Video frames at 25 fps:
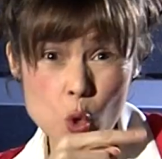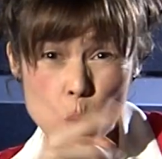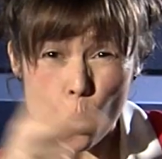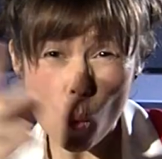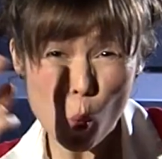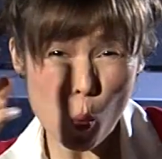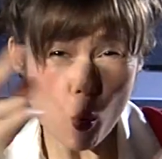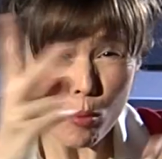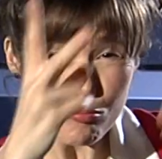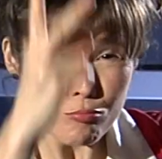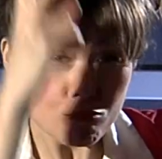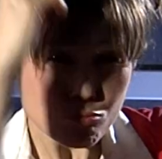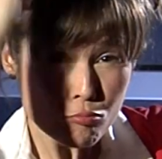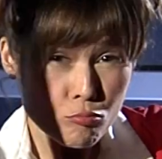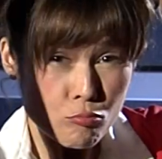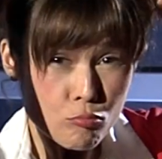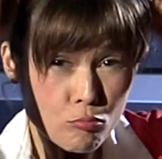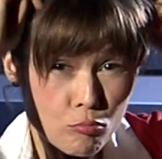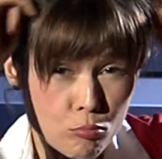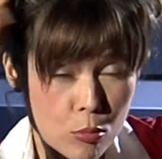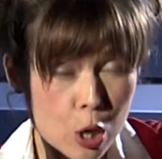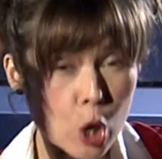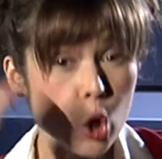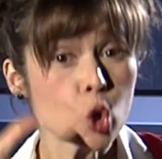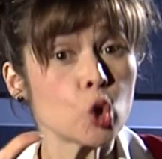should
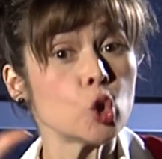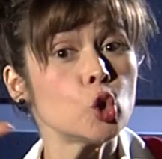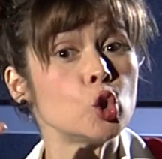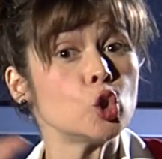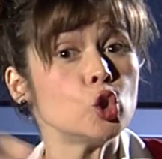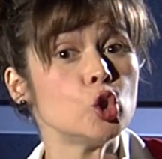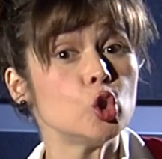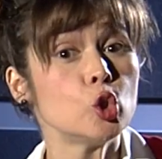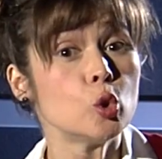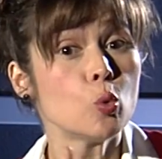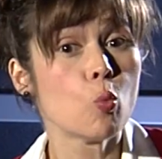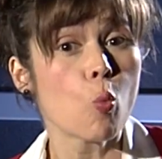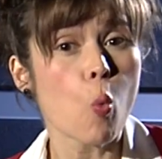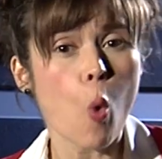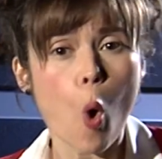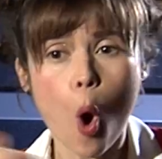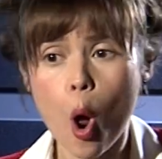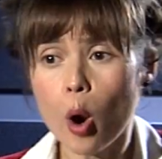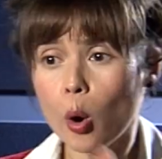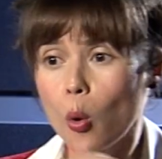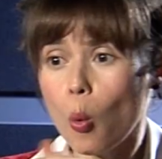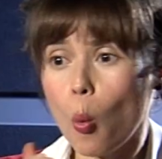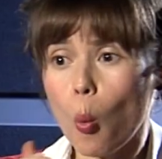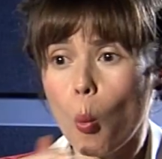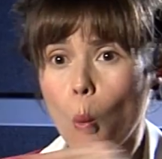become ruler of
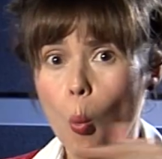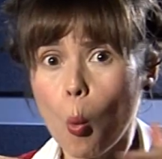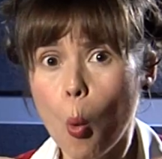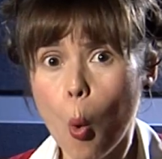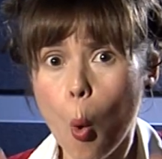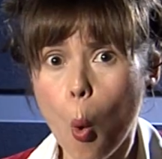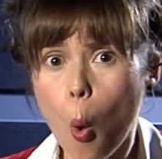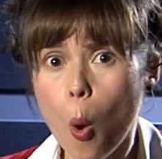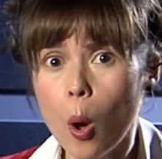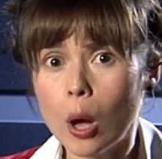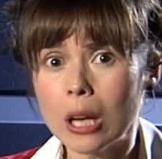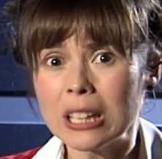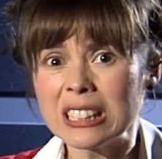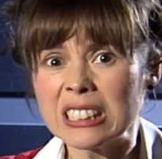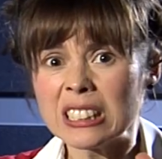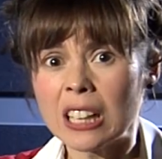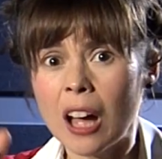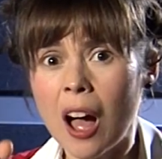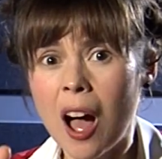France.